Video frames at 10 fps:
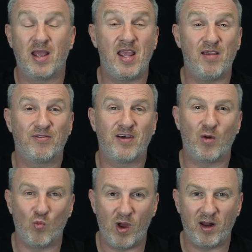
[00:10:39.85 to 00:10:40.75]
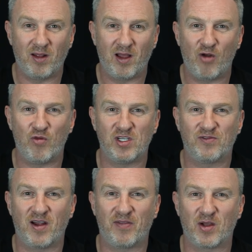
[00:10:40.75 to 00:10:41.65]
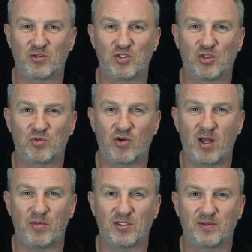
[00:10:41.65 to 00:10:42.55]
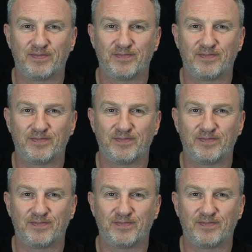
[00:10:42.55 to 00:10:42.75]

if and when I reach 5,000 subscribers.